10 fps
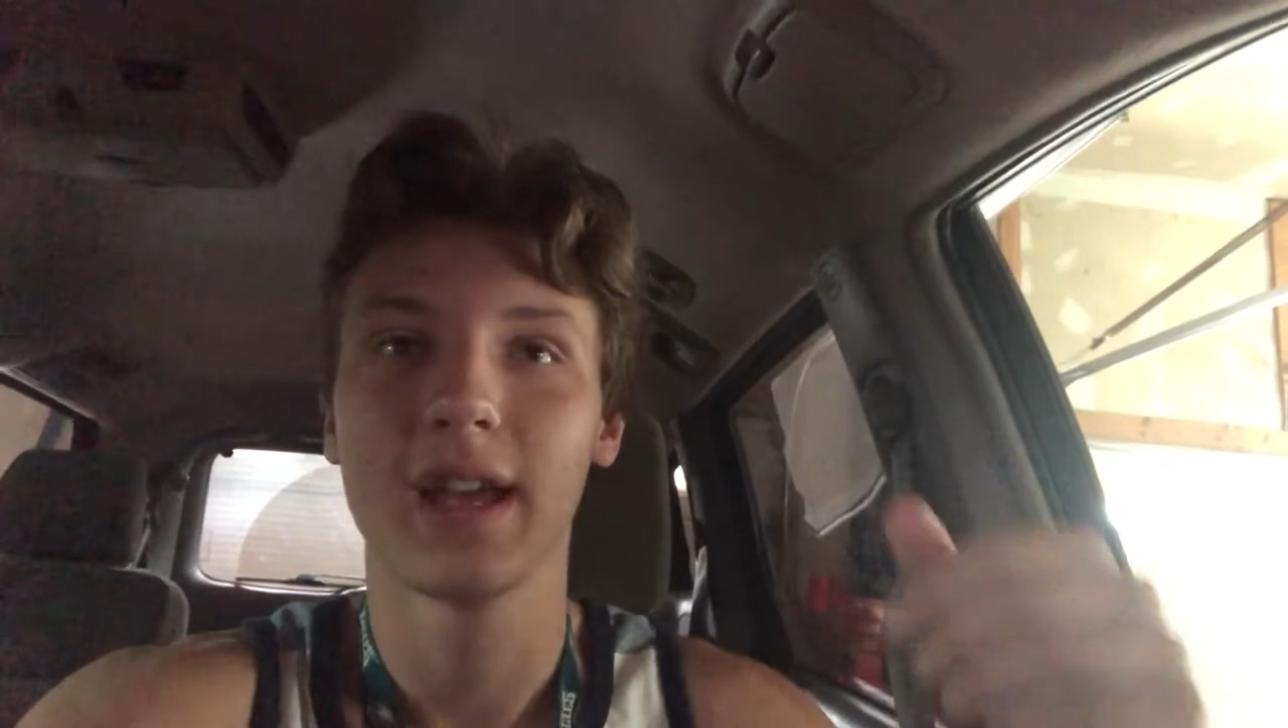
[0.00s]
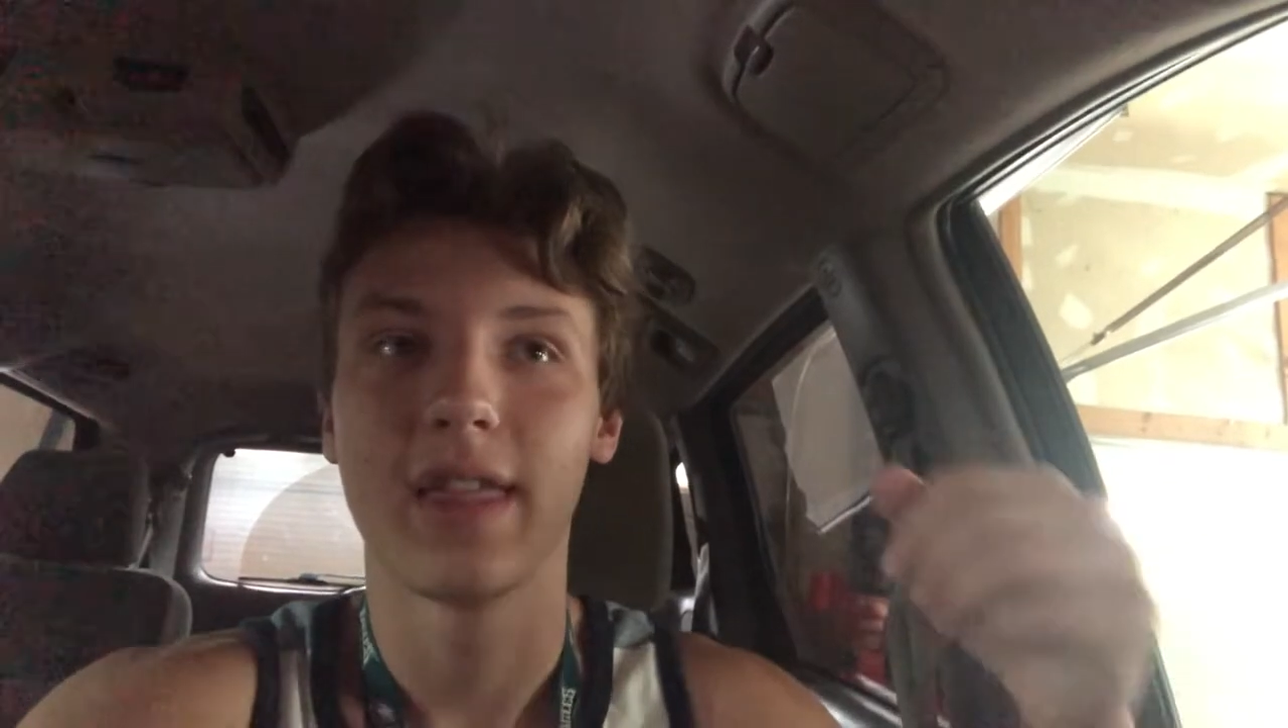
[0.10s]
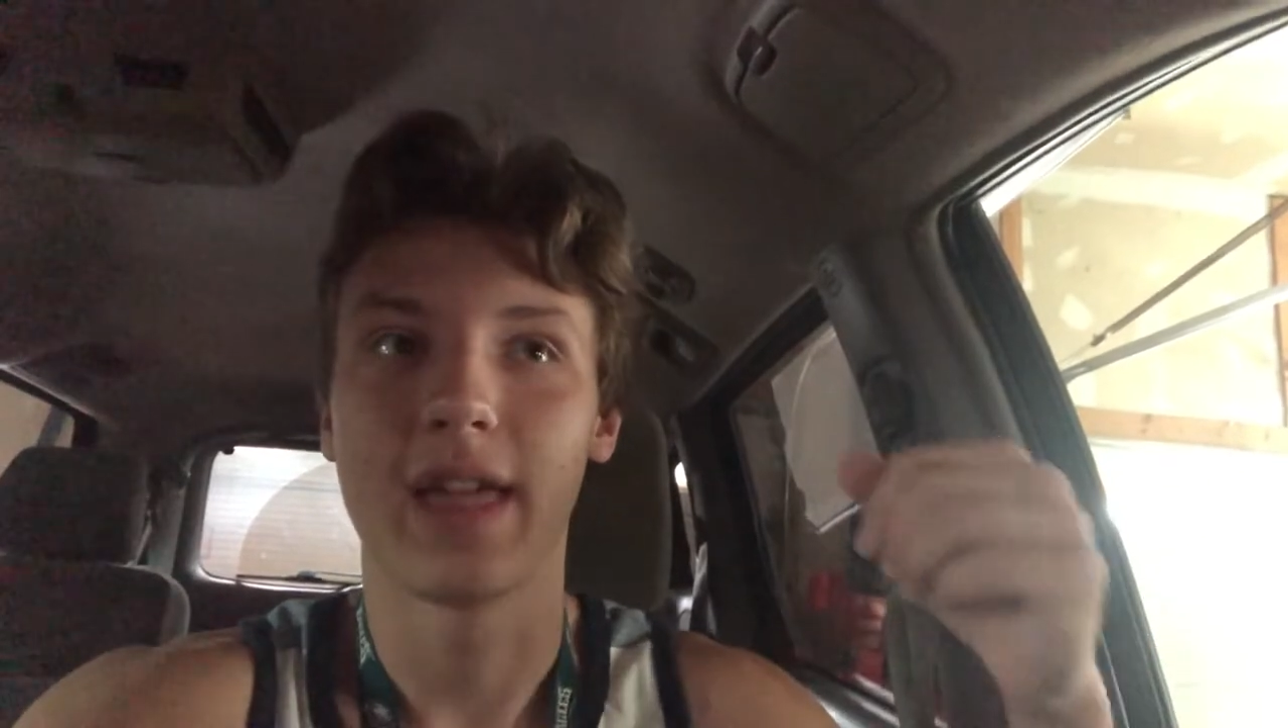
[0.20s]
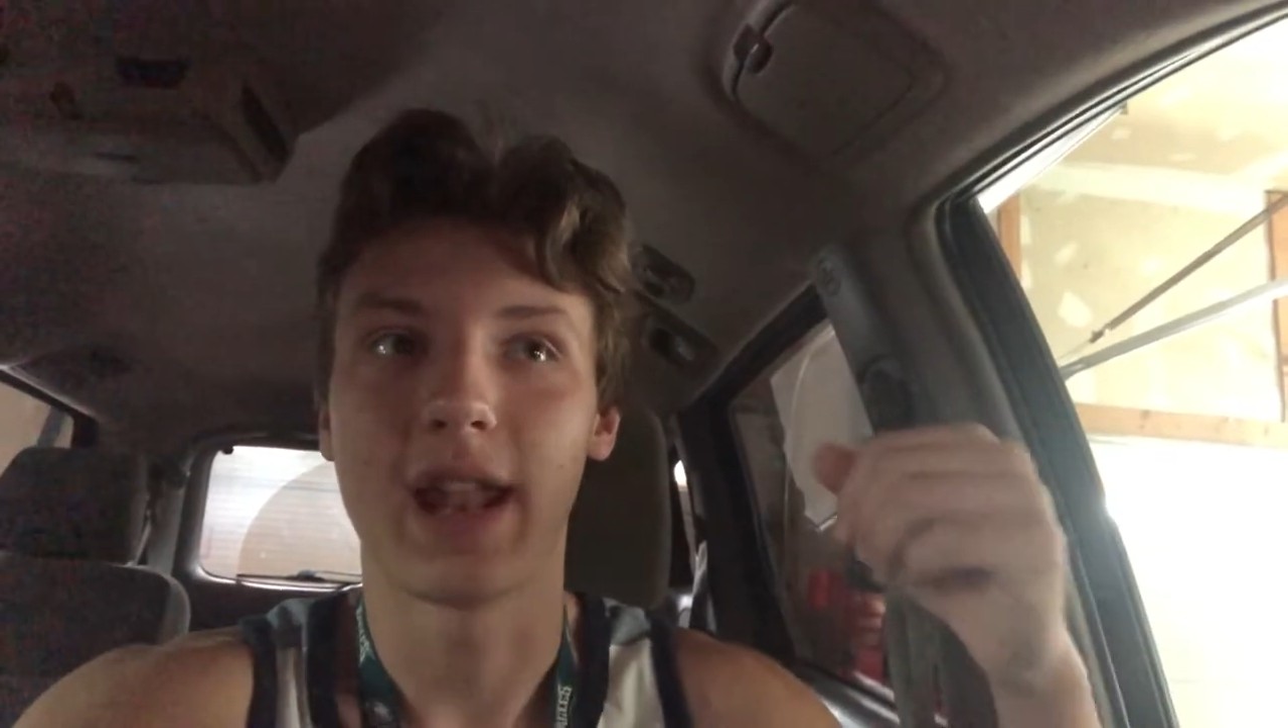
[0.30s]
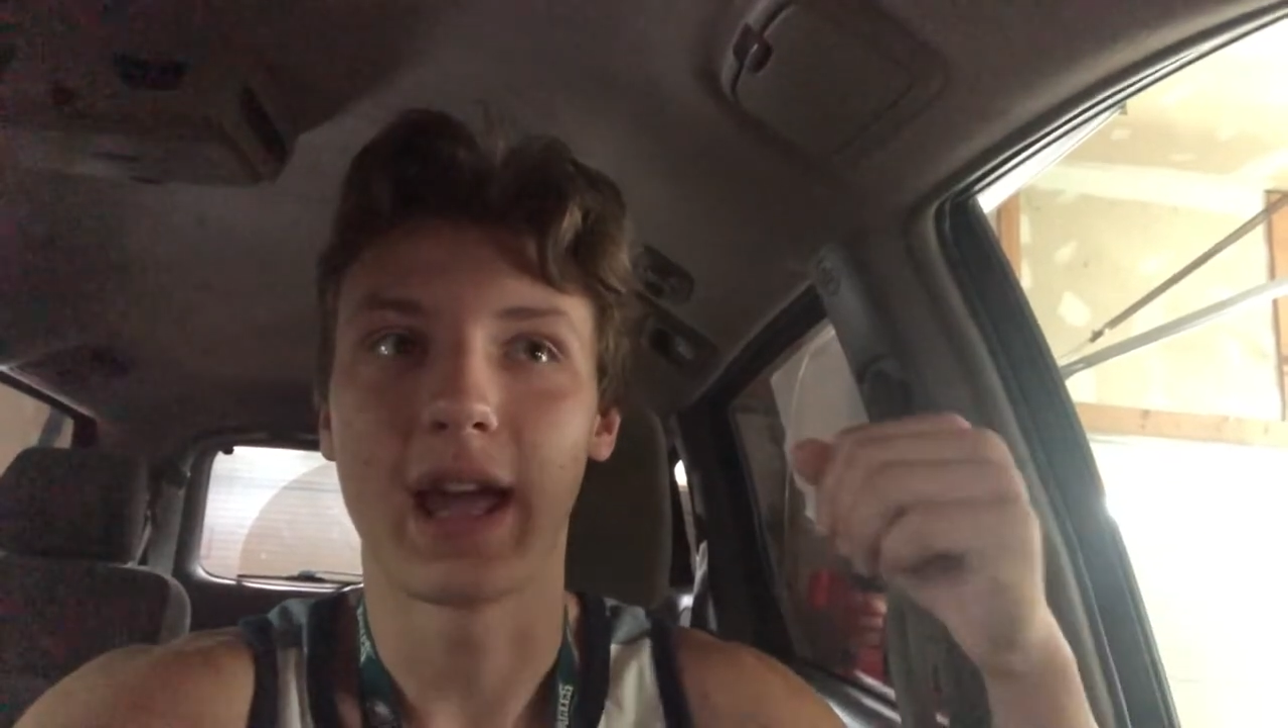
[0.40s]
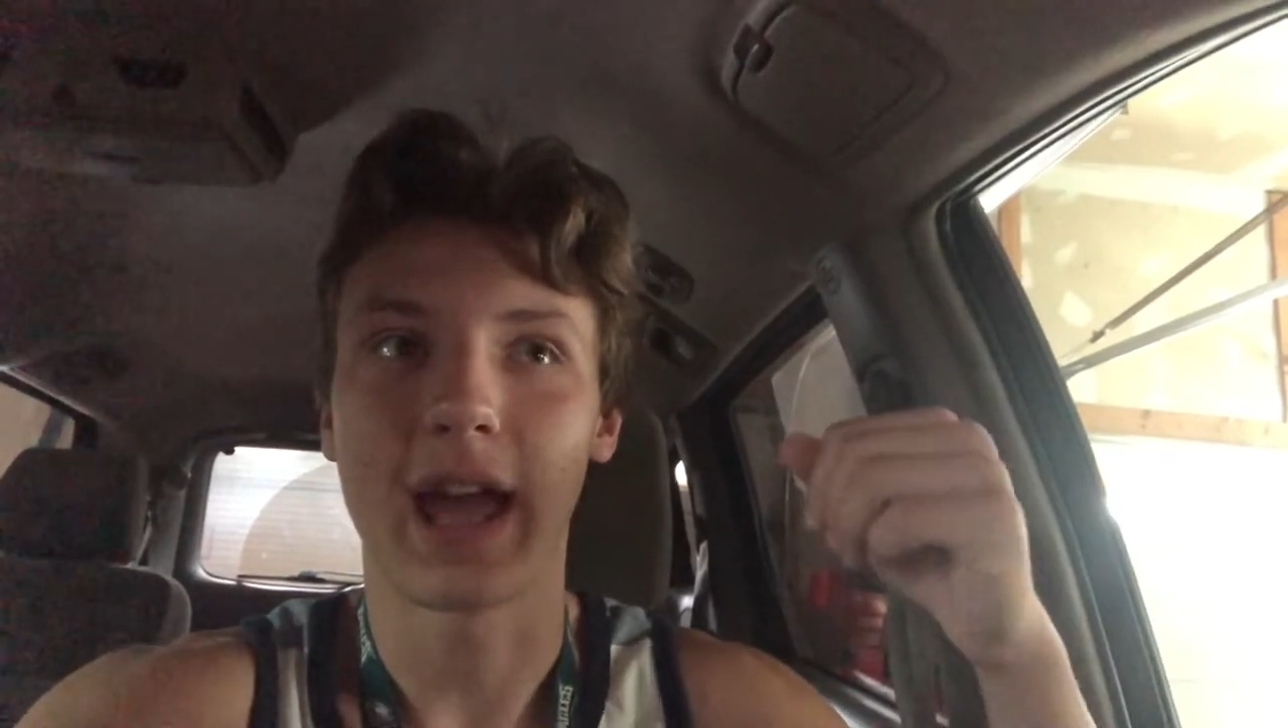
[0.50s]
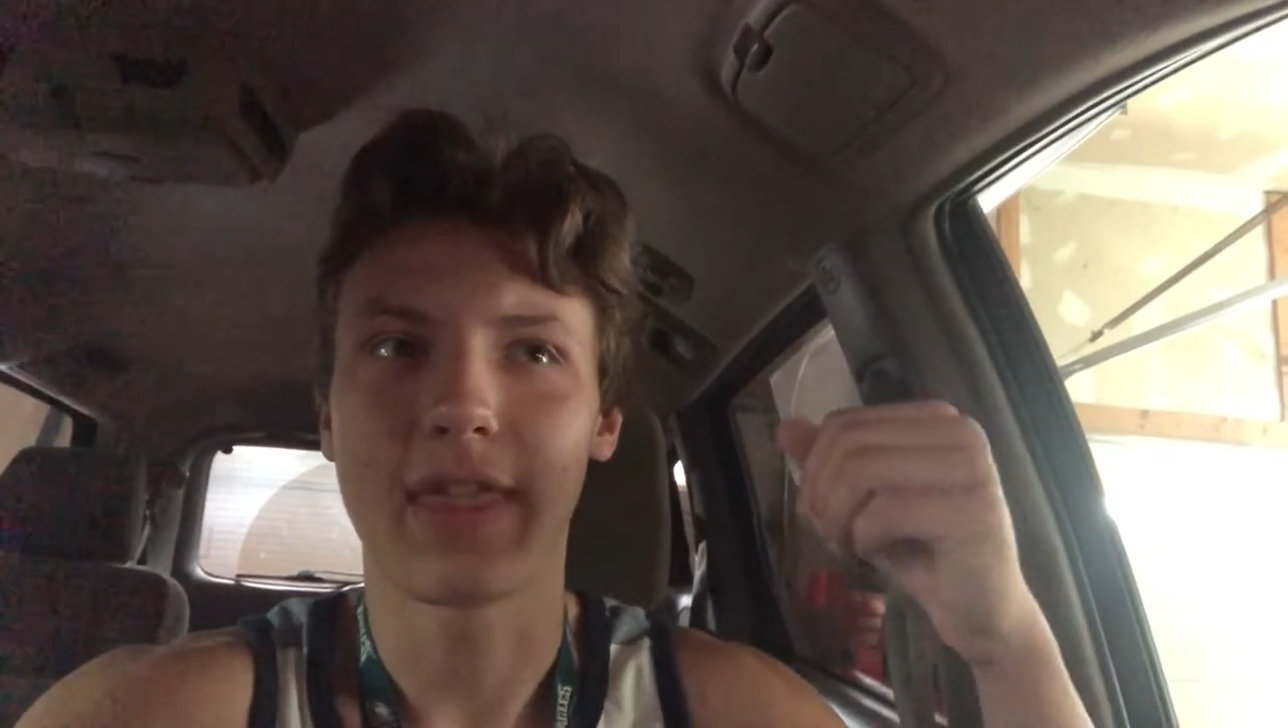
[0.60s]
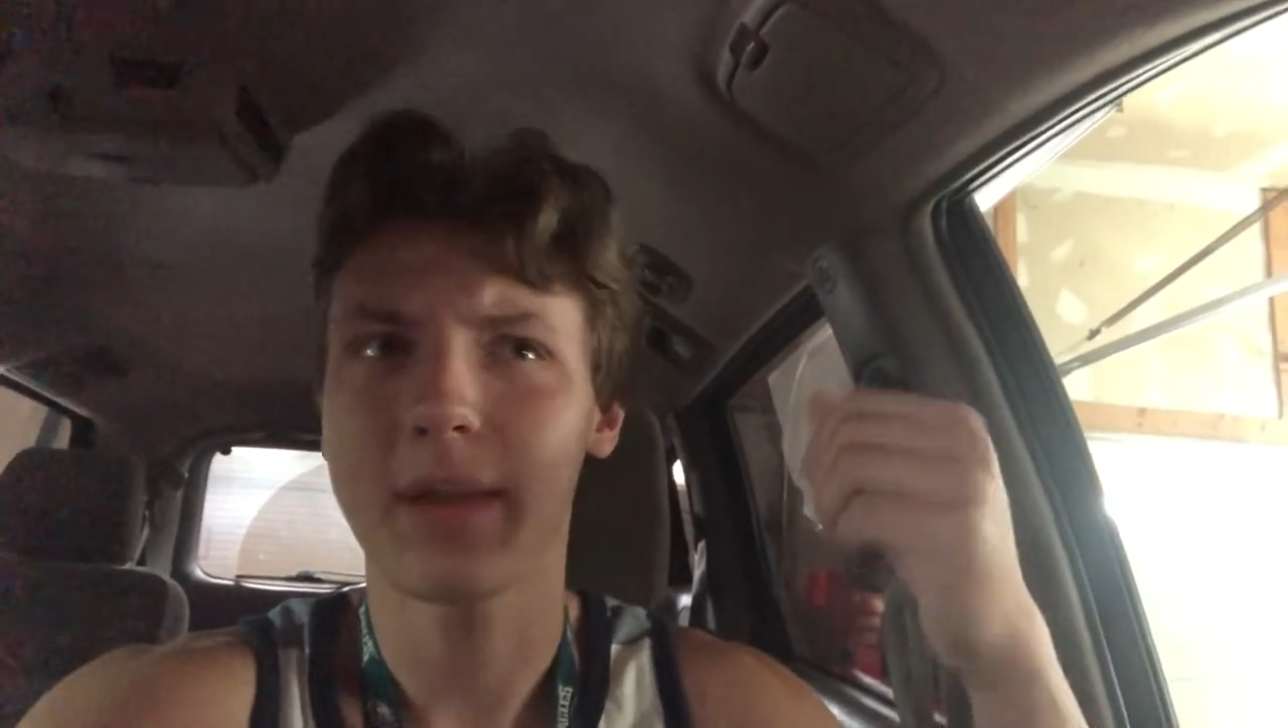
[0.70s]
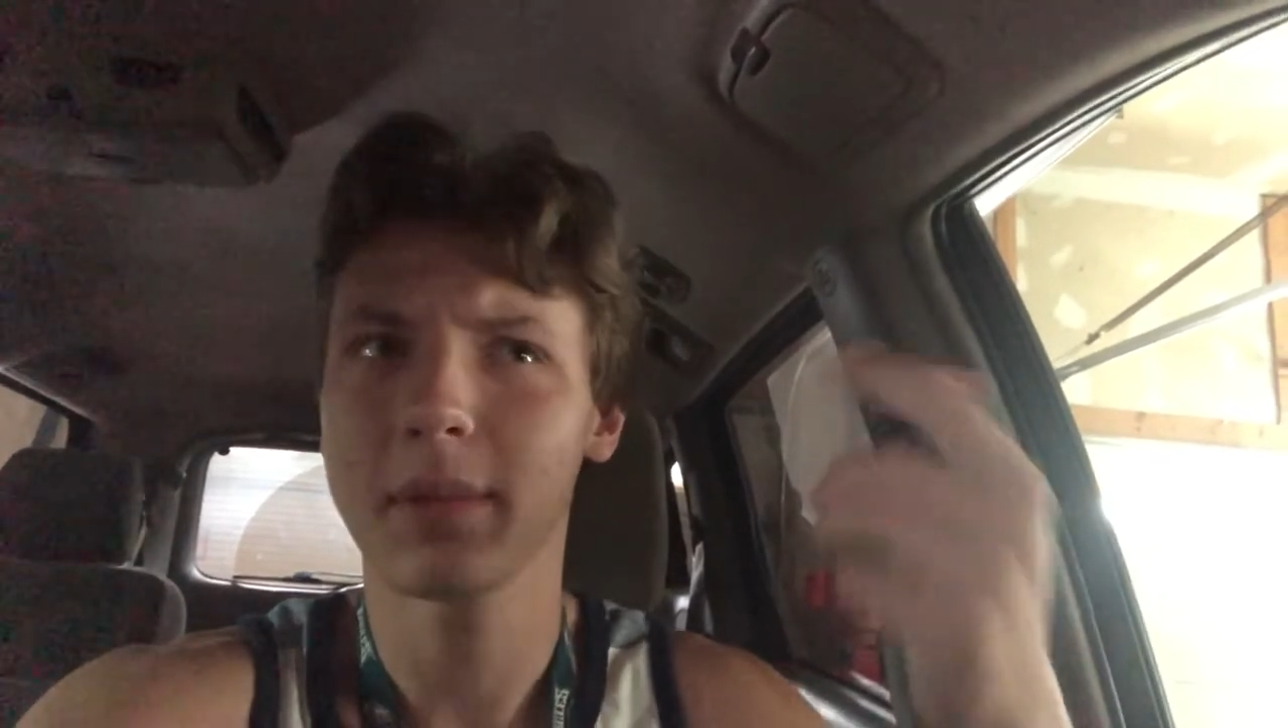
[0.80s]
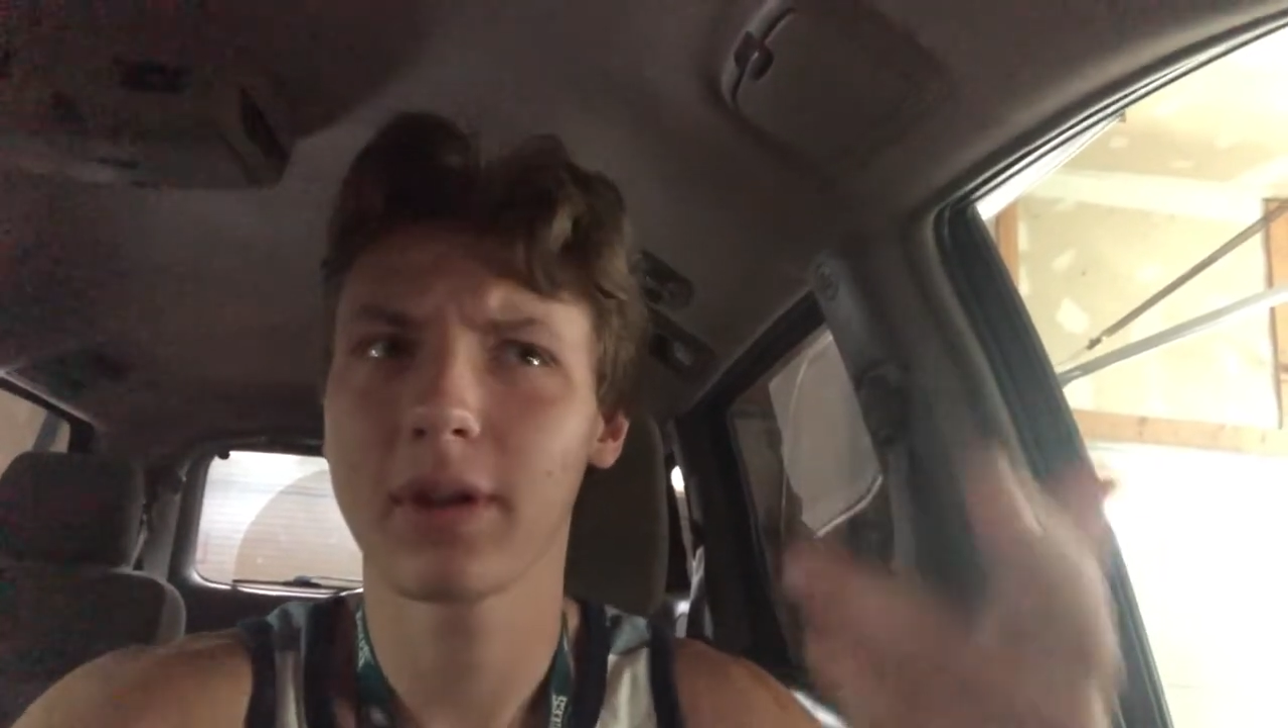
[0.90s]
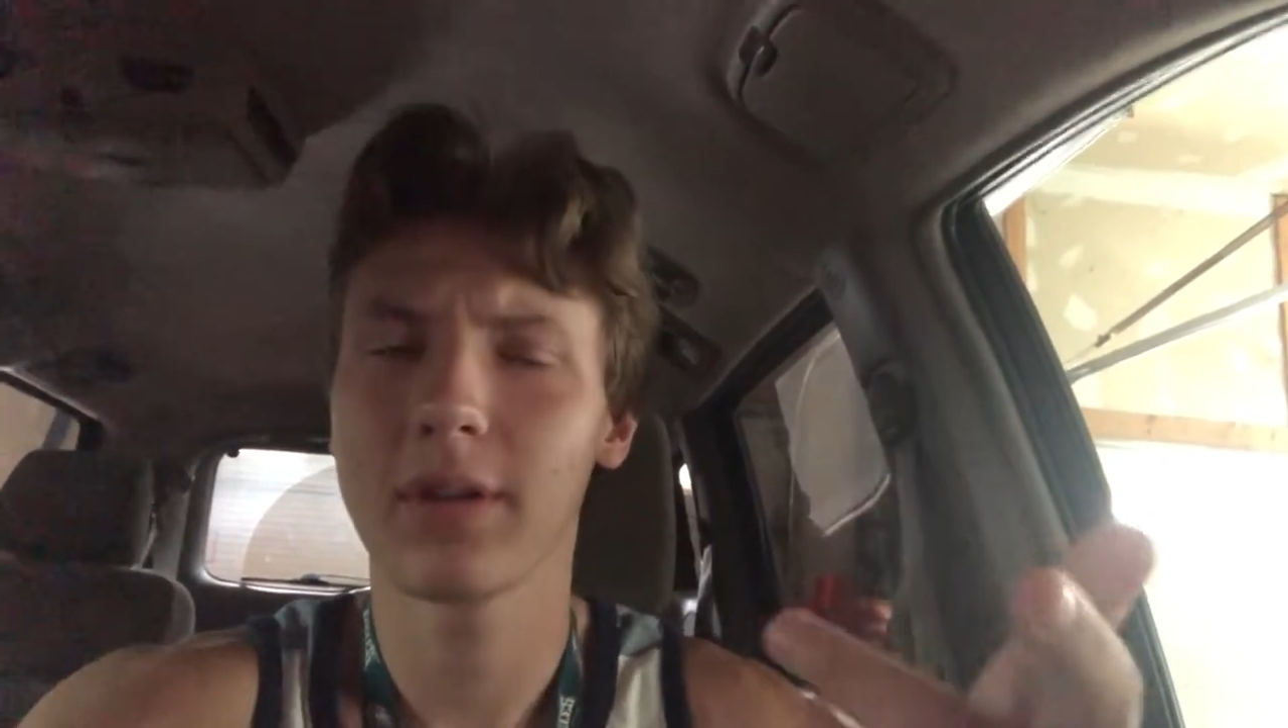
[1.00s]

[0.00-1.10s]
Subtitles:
then I think I'm gonna